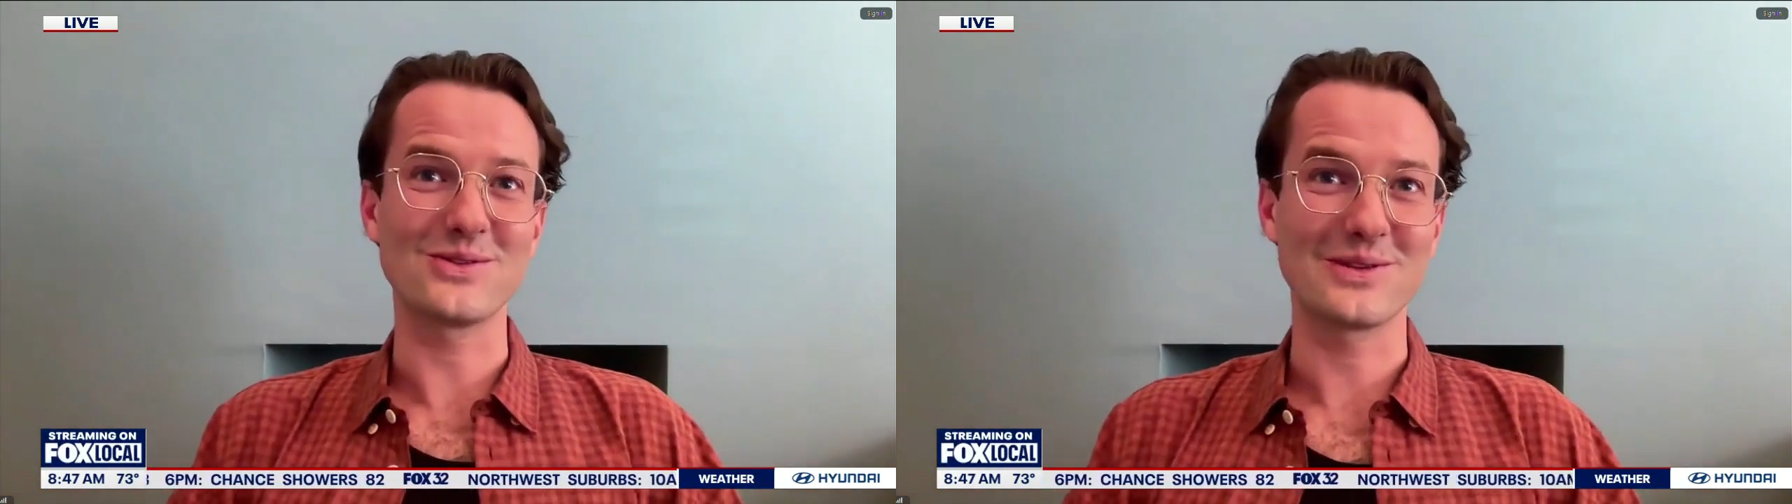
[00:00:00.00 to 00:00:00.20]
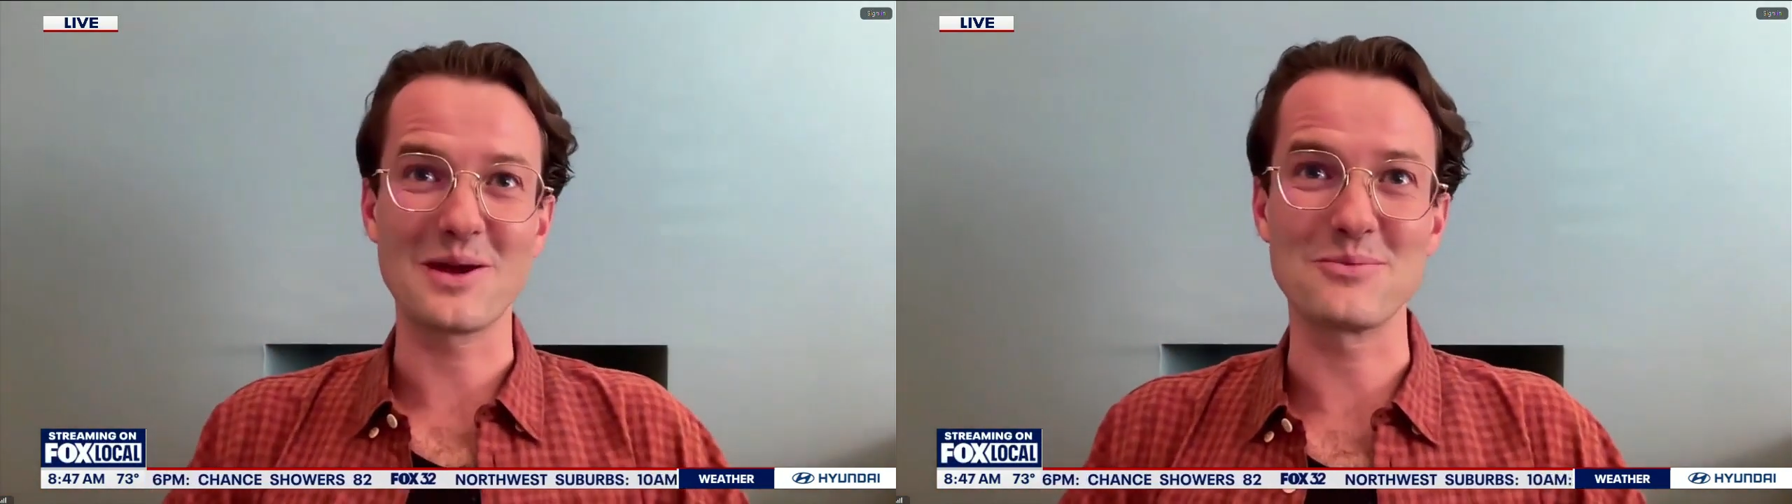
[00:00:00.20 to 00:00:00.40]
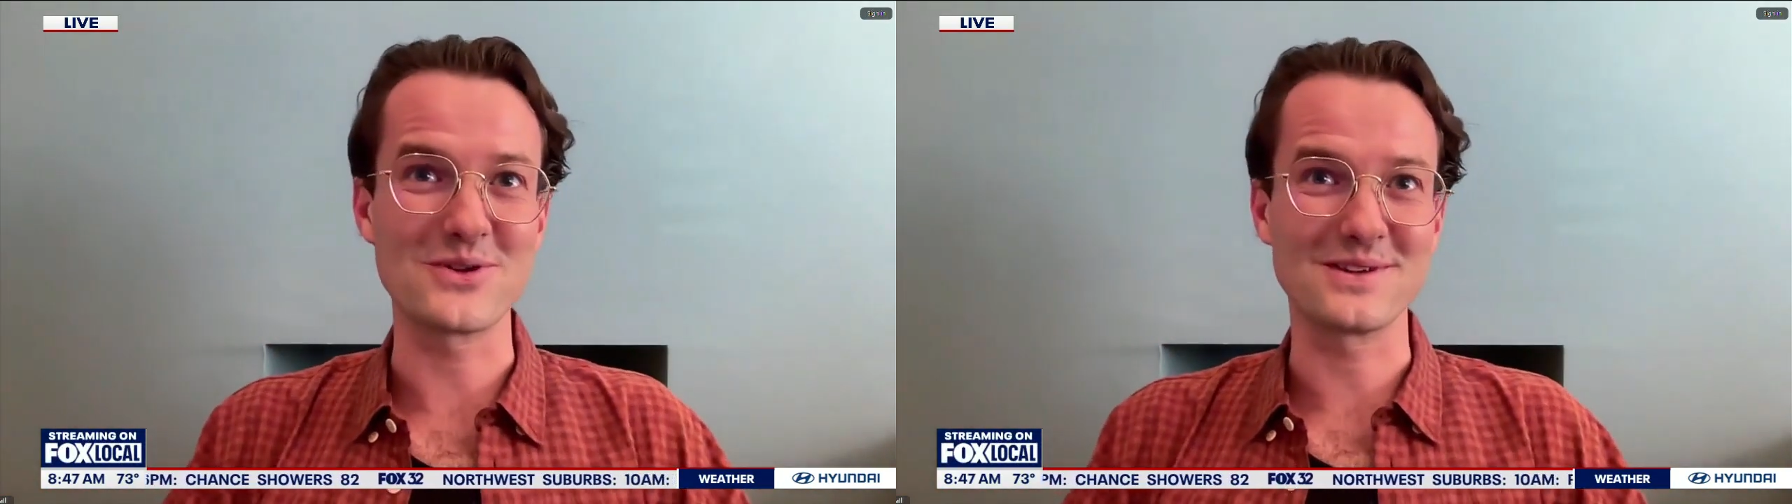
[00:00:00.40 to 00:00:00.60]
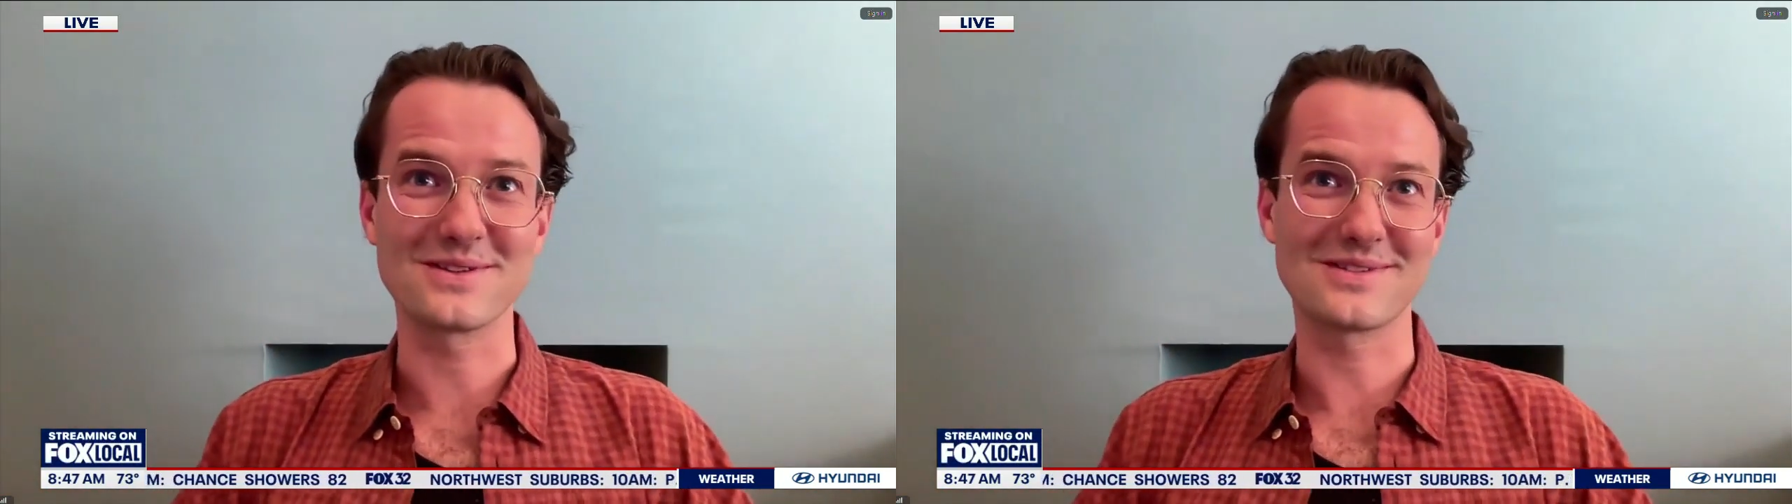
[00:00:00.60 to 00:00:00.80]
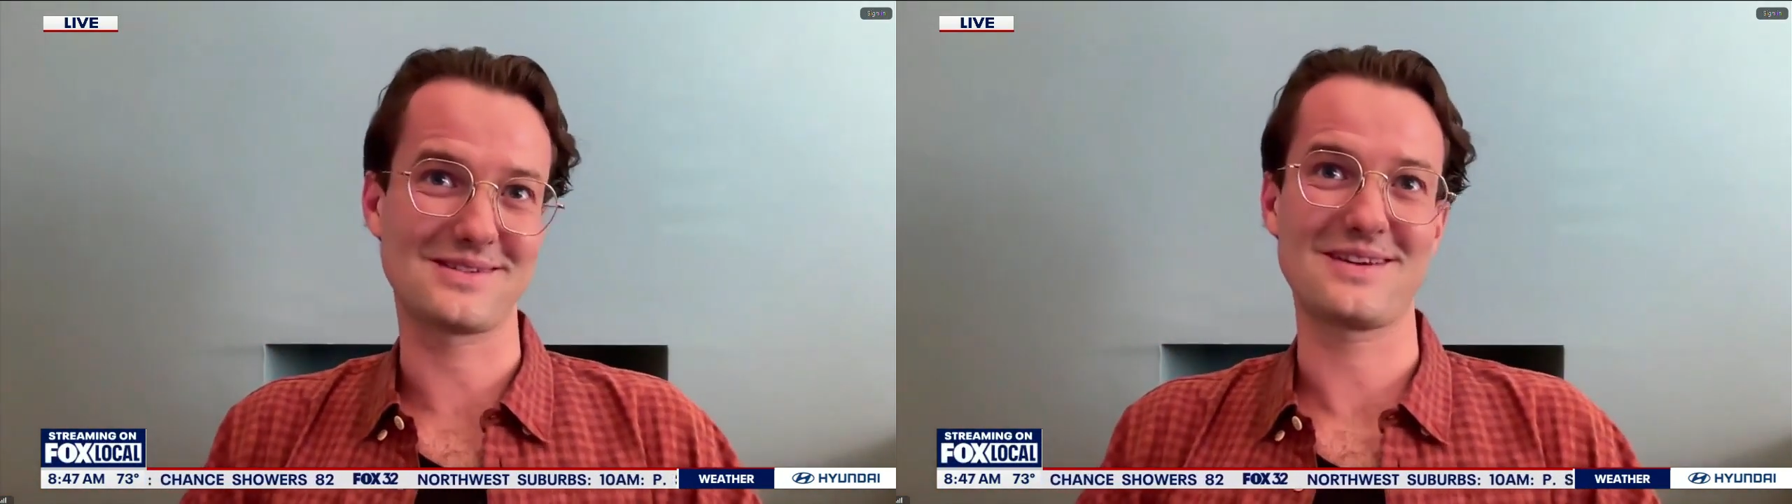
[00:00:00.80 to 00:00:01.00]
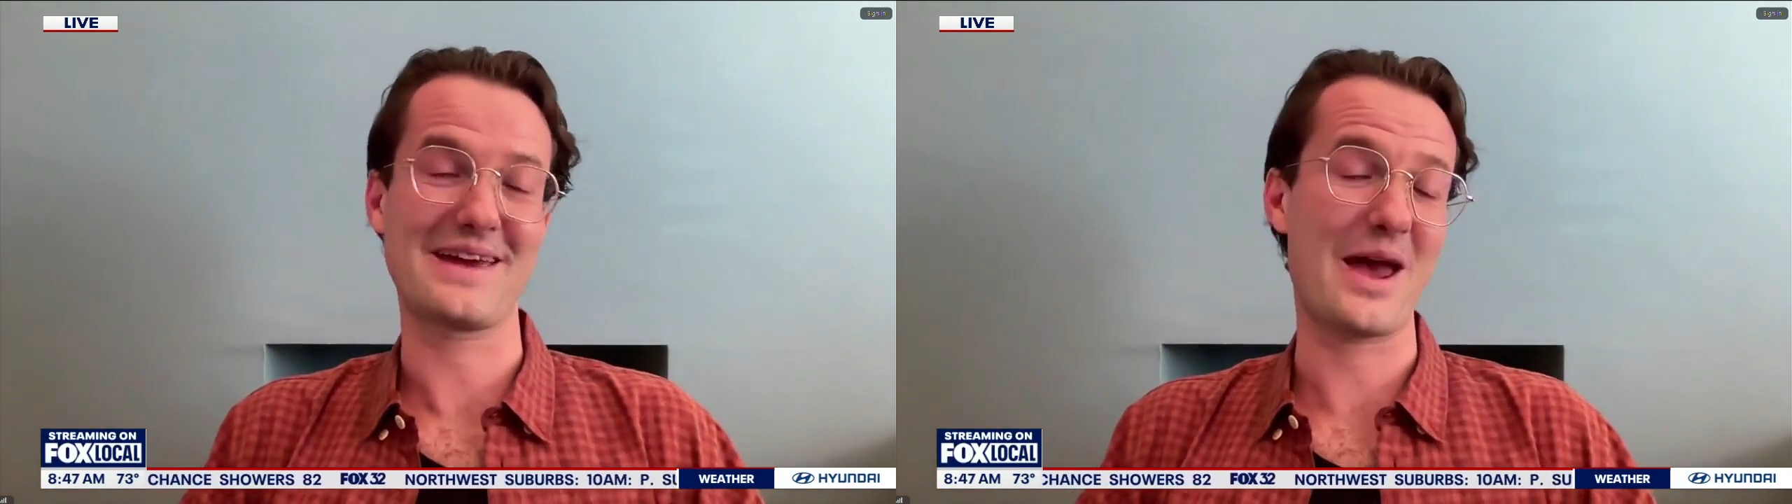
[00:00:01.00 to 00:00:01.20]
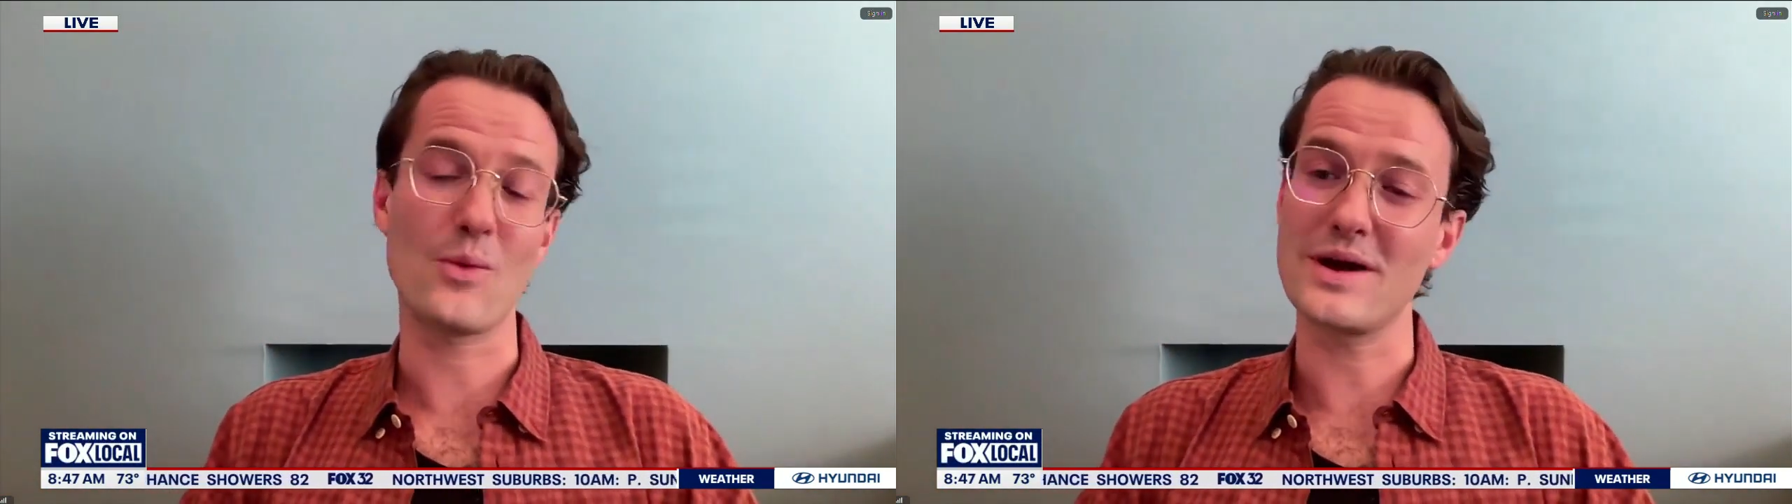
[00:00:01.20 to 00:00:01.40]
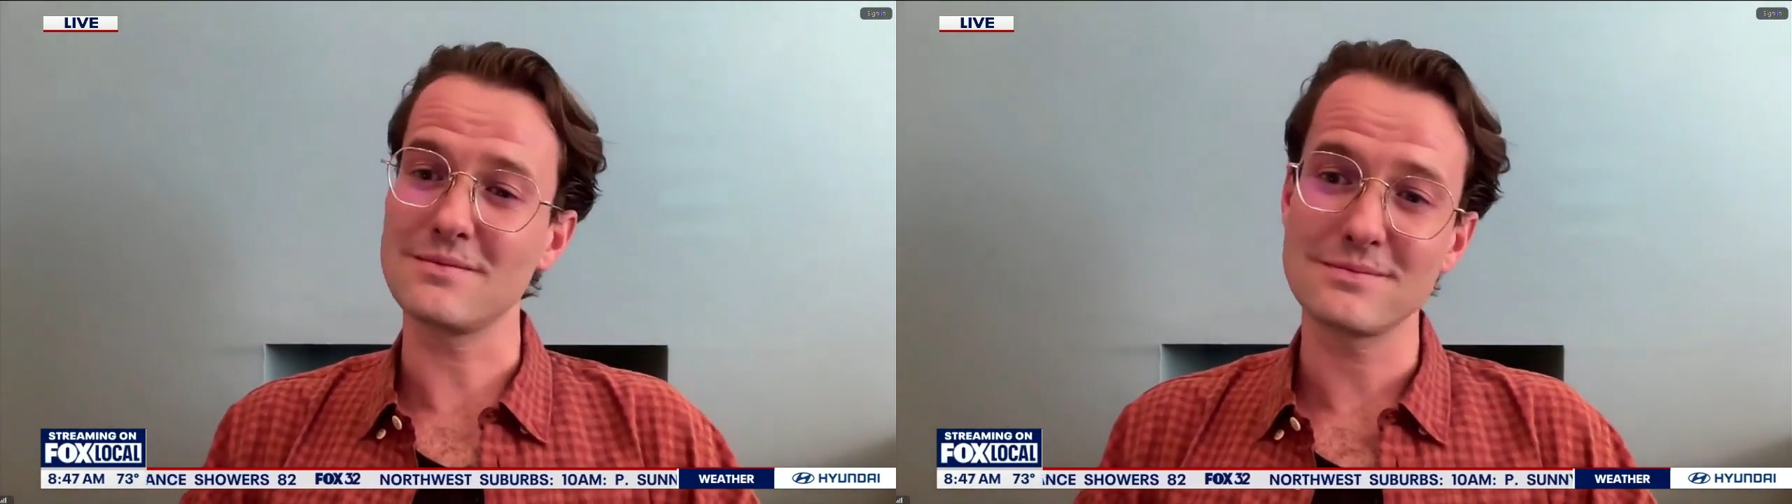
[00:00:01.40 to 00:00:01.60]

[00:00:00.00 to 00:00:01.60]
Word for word: that that brings, I can't wait.